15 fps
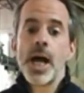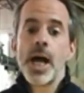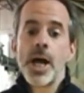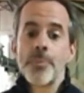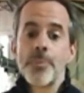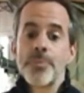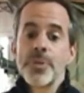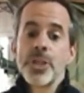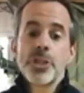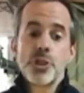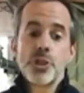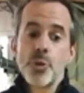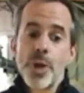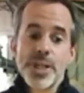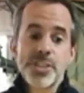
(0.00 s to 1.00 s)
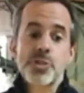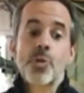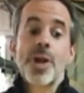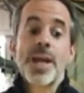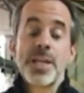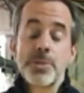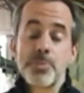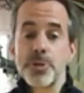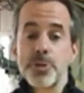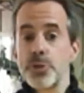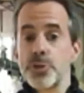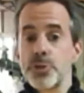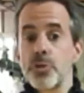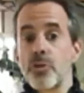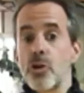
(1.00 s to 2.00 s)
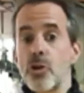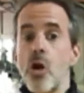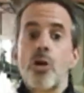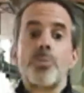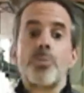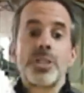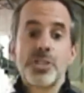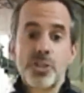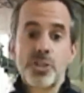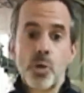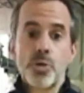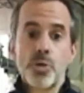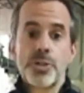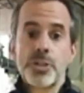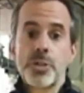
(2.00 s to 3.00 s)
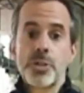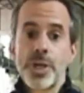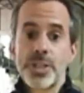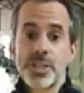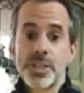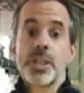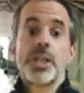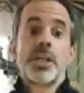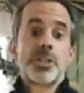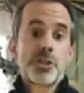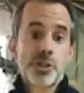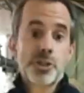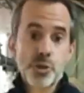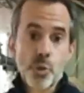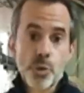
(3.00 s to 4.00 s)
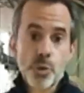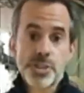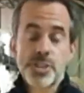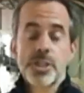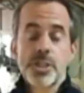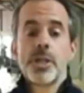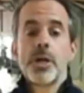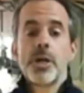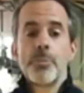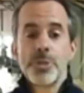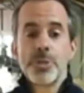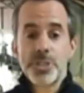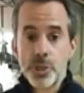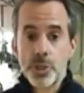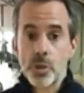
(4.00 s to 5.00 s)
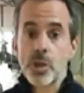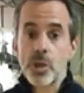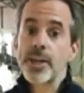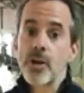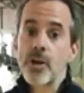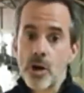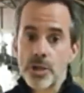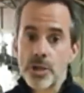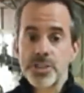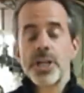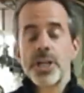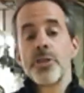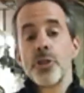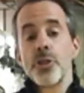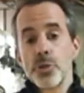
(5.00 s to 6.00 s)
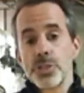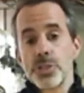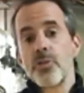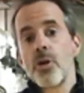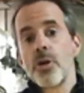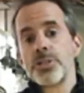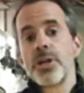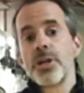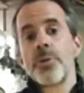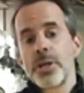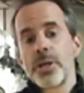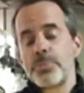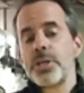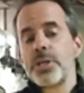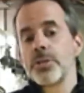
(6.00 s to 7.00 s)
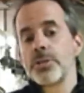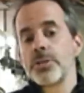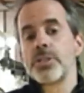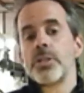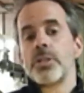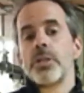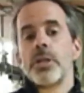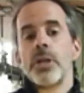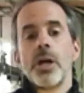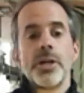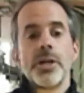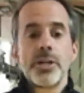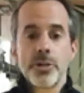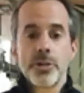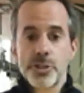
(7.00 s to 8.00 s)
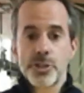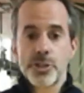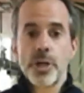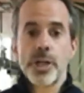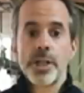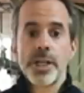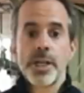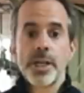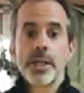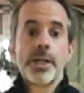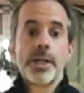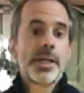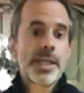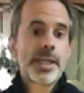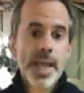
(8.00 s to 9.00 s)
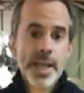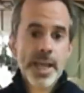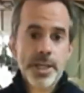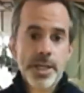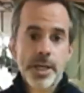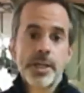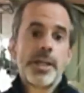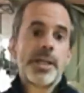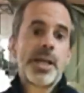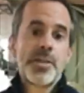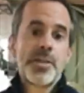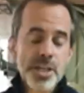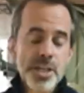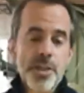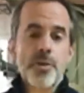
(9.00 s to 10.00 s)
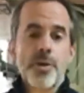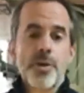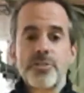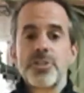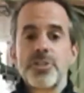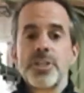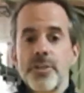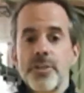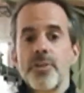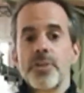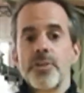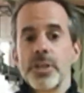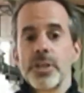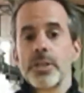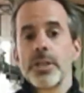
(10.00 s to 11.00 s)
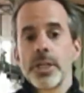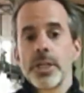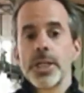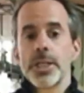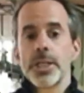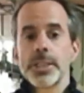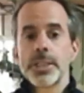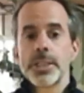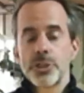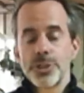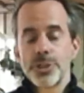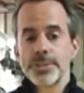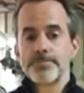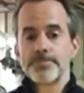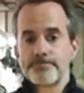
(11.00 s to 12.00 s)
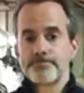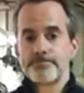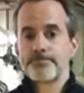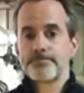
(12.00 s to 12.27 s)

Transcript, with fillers: um, U.S. or any producer of a car being sold in the U.S. to source material like ours and those of our direct peers uh, here in Australia, Canada, and the other FTA friendly uh, countries.